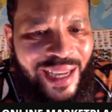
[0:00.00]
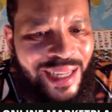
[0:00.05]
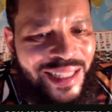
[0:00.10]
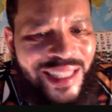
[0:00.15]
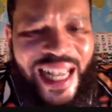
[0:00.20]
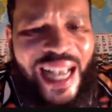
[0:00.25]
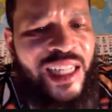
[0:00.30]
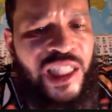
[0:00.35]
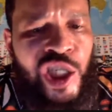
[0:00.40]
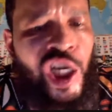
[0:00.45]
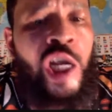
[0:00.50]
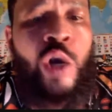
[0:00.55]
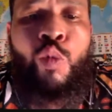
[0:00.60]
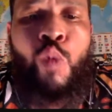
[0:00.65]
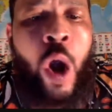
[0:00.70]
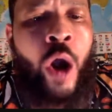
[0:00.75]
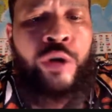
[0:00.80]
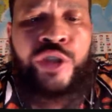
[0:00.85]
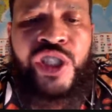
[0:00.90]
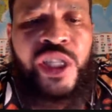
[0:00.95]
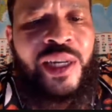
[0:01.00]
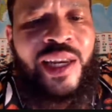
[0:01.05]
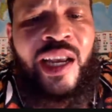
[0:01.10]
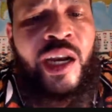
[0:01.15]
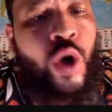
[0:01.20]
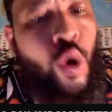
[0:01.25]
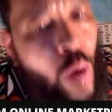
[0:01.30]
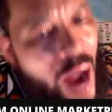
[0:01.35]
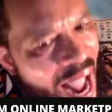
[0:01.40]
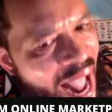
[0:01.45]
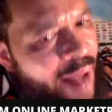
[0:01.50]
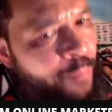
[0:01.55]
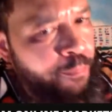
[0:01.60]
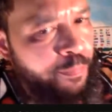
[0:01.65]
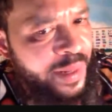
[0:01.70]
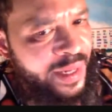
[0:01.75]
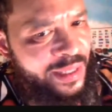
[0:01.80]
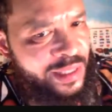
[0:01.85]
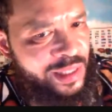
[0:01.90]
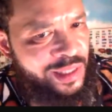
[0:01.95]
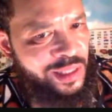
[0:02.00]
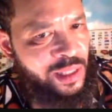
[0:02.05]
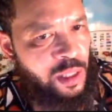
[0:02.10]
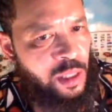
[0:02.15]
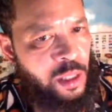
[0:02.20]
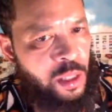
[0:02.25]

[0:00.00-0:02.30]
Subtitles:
Say she worse than Krampus.